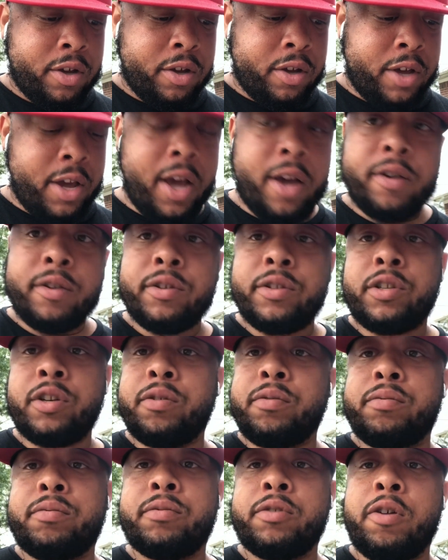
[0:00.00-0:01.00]
Yeah,
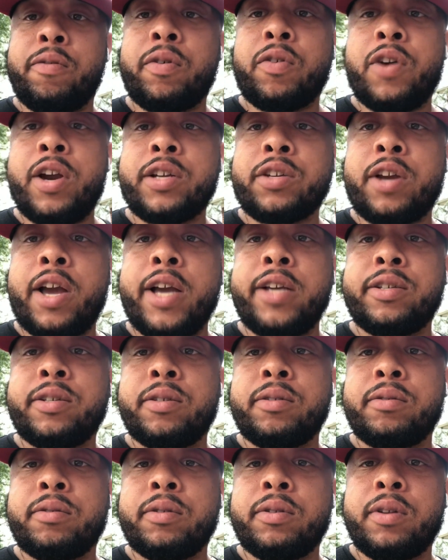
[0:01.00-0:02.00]
so no regrets, guys.
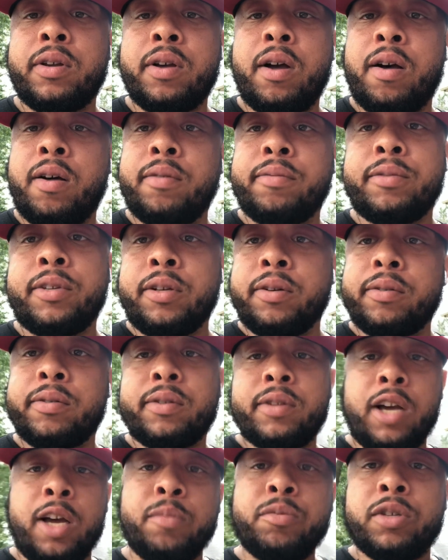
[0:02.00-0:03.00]
All,
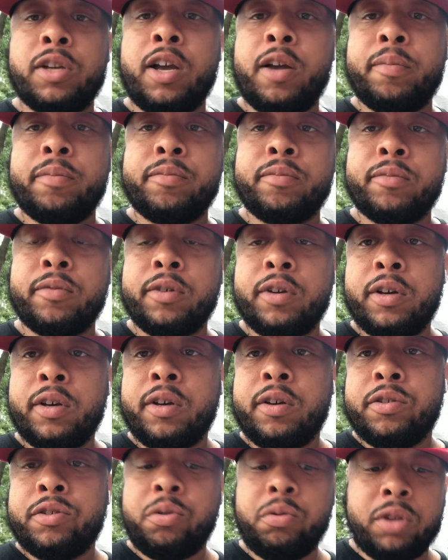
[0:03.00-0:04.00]
thumbs up,
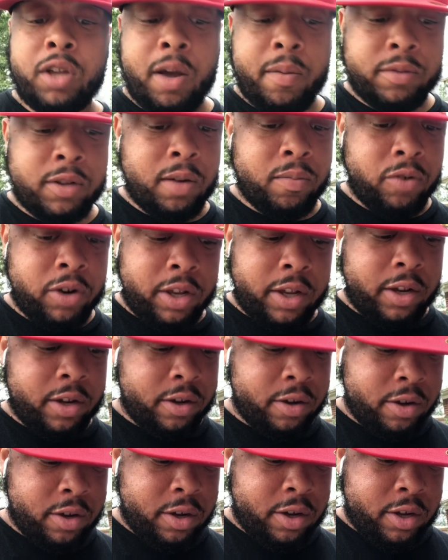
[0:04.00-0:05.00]
2 thumbs up, really.
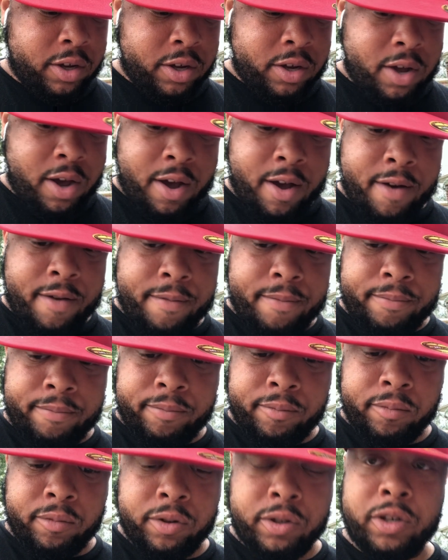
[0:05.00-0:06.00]

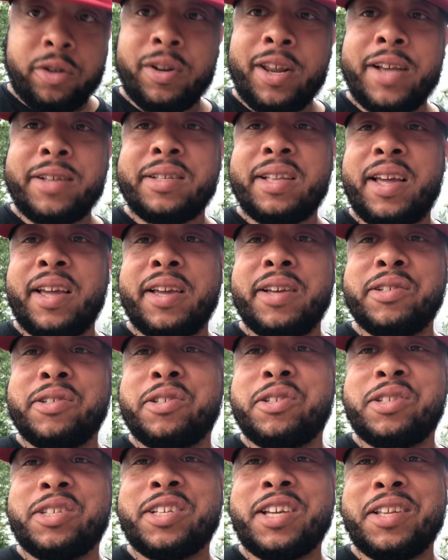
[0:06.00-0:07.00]
So next thing is
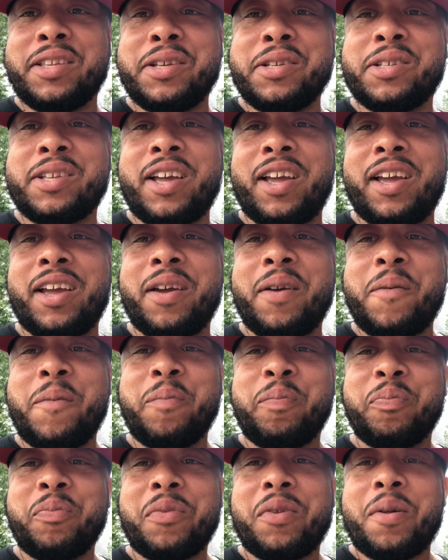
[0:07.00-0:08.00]
just get this thing
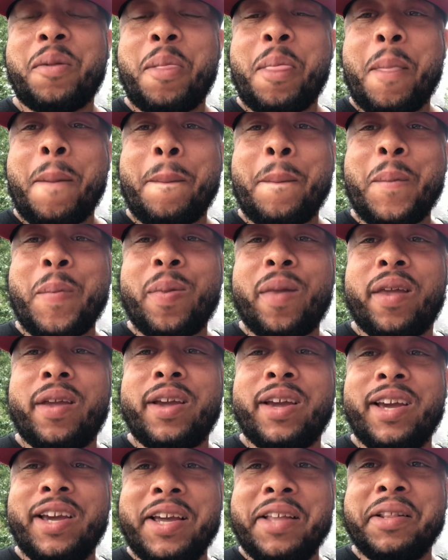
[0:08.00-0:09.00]

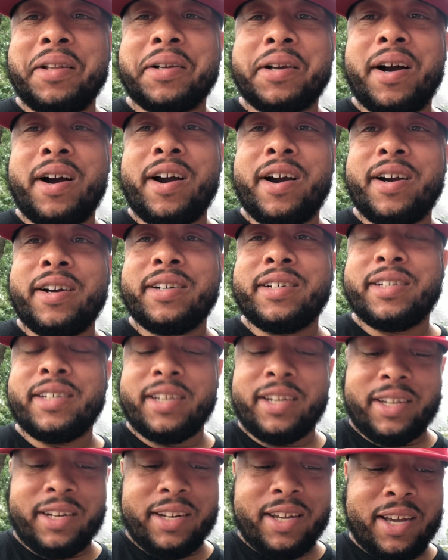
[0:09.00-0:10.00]
in the car
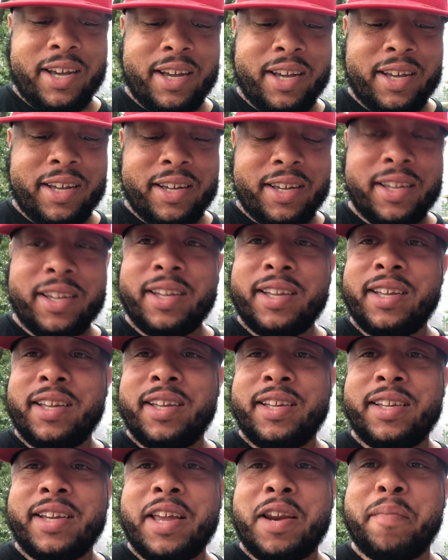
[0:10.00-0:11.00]
and
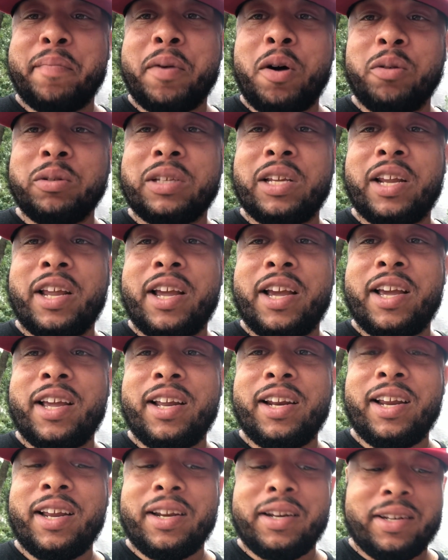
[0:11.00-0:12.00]
get it bolted
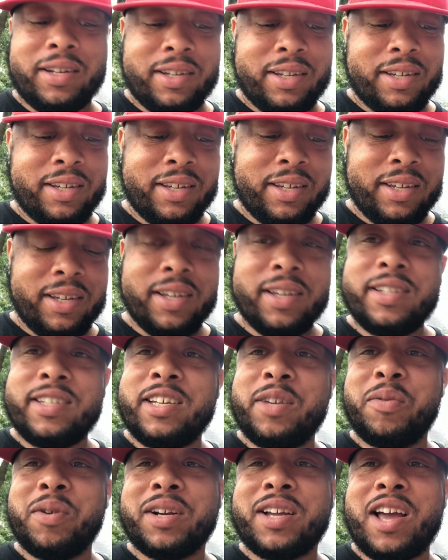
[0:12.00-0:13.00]
in and
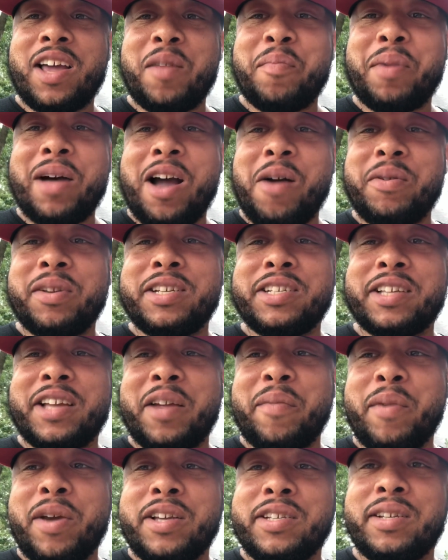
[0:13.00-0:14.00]
see what kind of power this
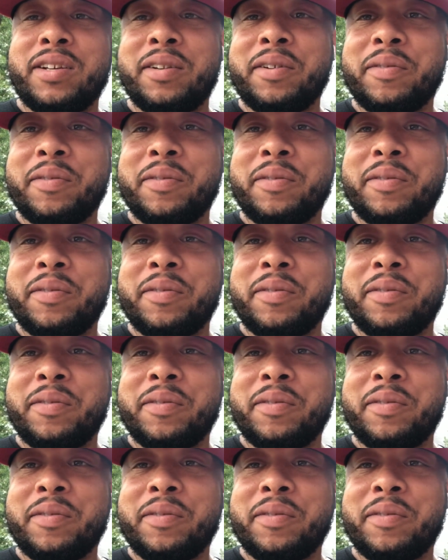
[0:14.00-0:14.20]
thing makes.